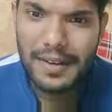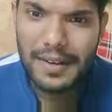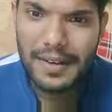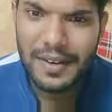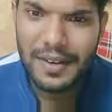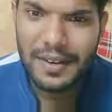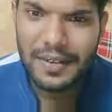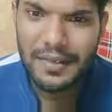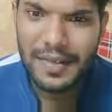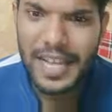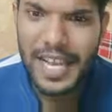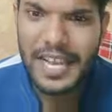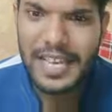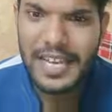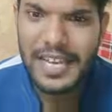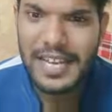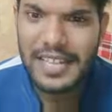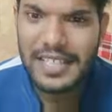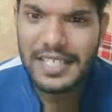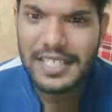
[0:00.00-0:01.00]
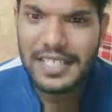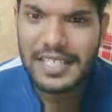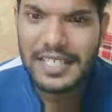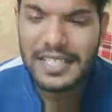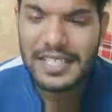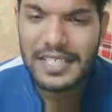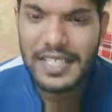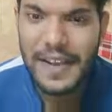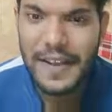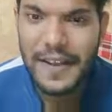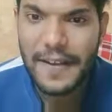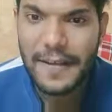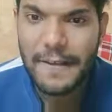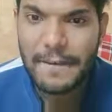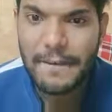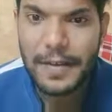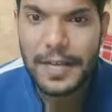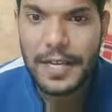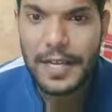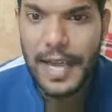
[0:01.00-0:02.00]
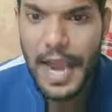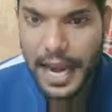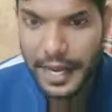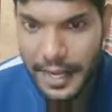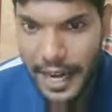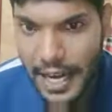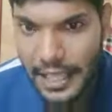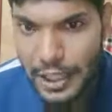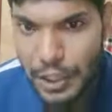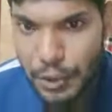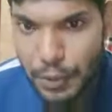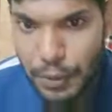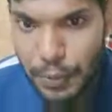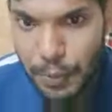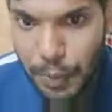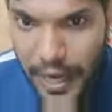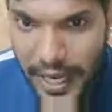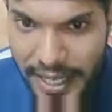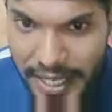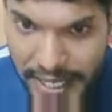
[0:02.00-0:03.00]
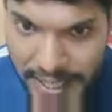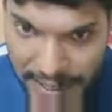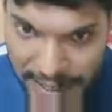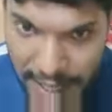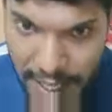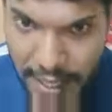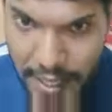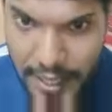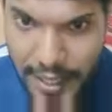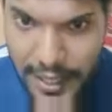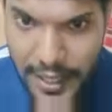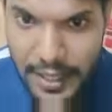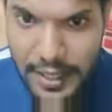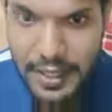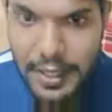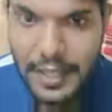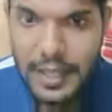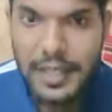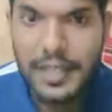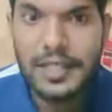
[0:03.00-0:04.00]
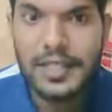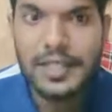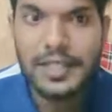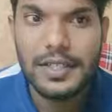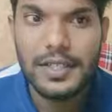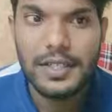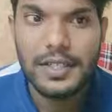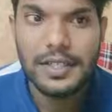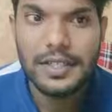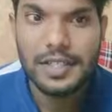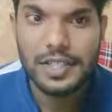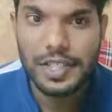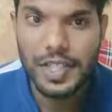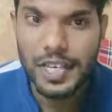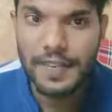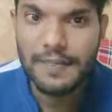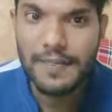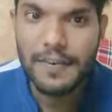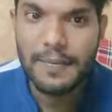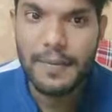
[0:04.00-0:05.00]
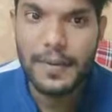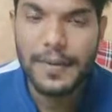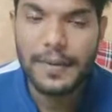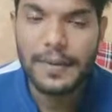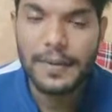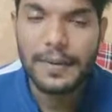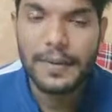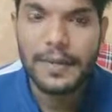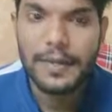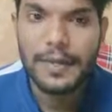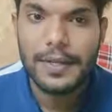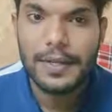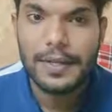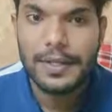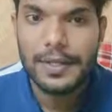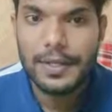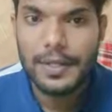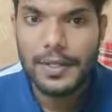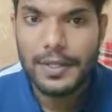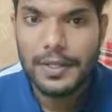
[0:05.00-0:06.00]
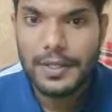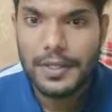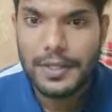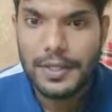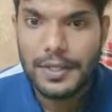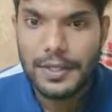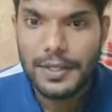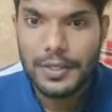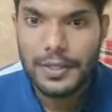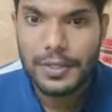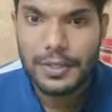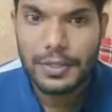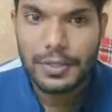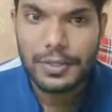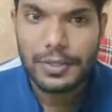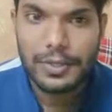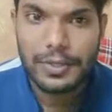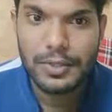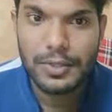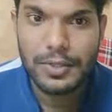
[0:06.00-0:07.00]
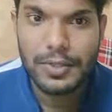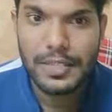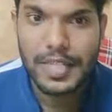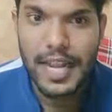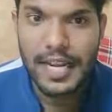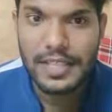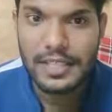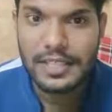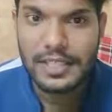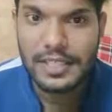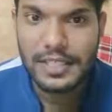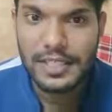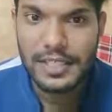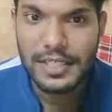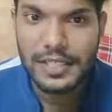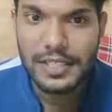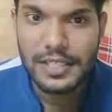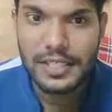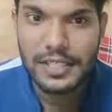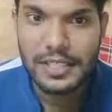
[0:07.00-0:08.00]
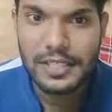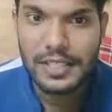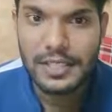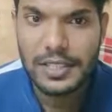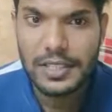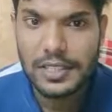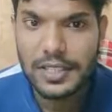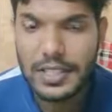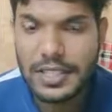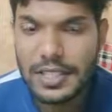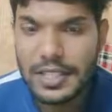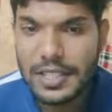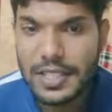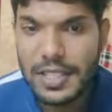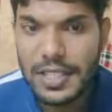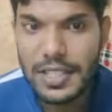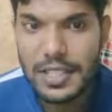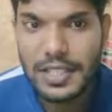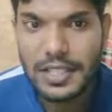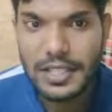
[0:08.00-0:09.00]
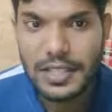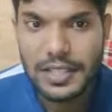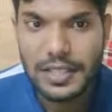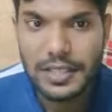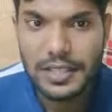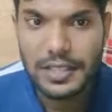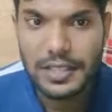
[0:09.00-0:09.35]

or we can say we can't achieve multi-threading in string buffer. So this is the